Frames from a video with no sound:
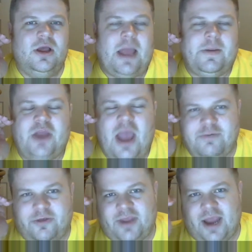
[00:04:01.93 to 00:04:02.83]
You have
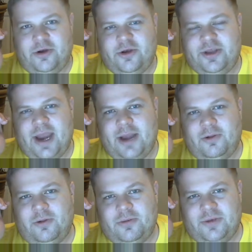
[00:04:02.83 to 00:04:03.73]
your standard
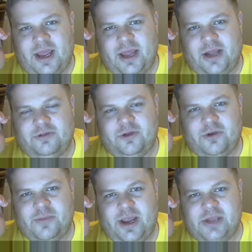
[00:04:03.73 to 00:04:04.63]
title tags on your
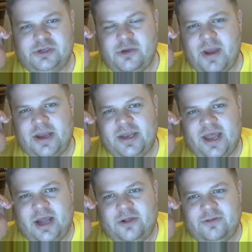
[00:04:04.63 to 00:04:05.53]
page and your meta
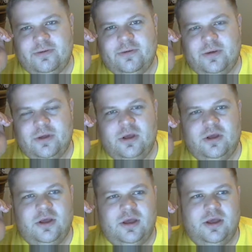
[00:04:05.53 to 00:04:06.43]
tags,
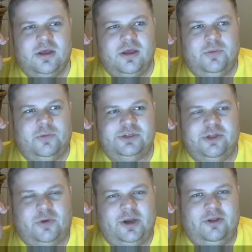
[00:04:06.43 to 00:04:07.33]
which is
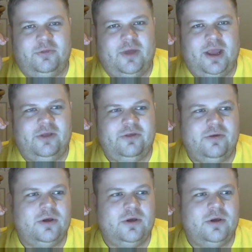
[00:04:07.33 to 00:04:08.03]
what it displays.